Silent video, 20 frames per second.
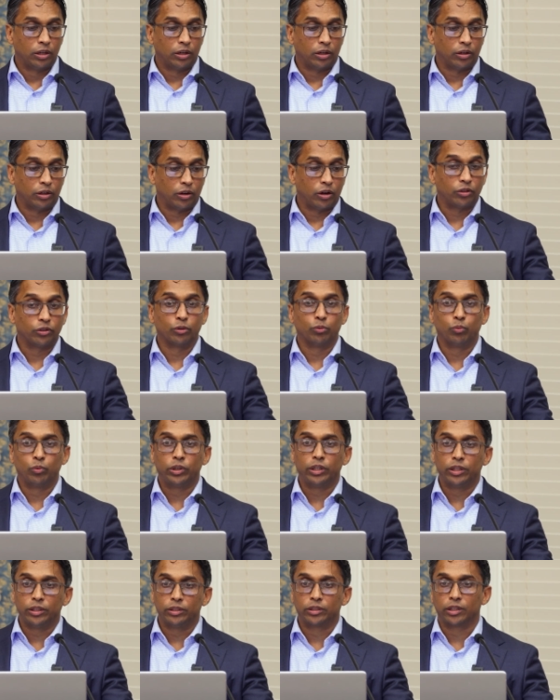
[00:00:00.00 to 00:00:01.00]
are the
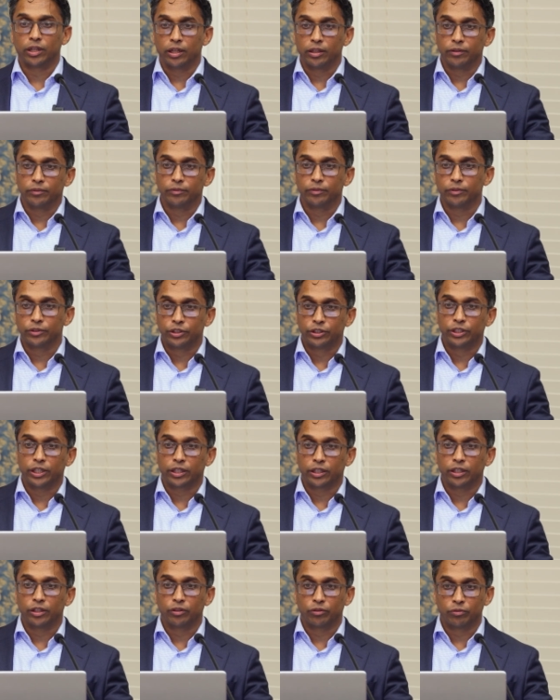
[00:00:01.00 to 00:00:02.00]
weeds kind of
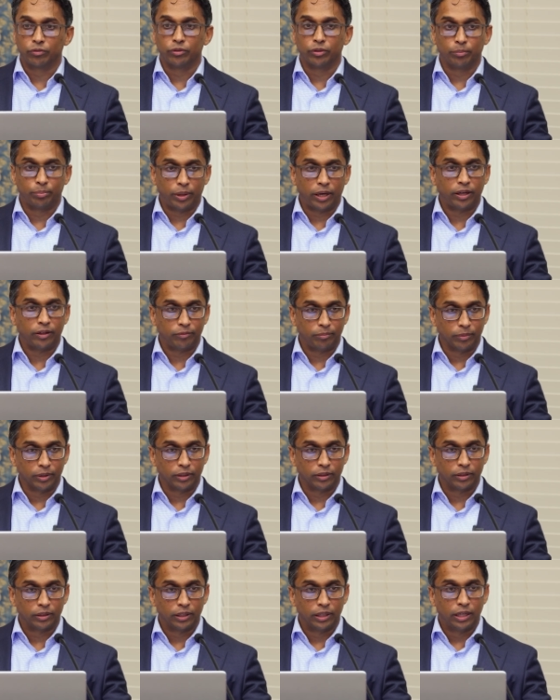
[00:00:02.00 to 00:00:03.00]
sticking through the
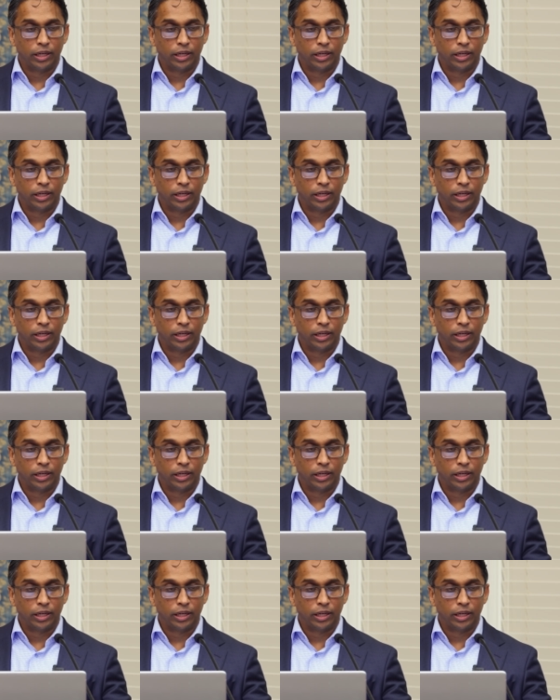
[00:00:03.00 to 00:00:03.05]
pavement.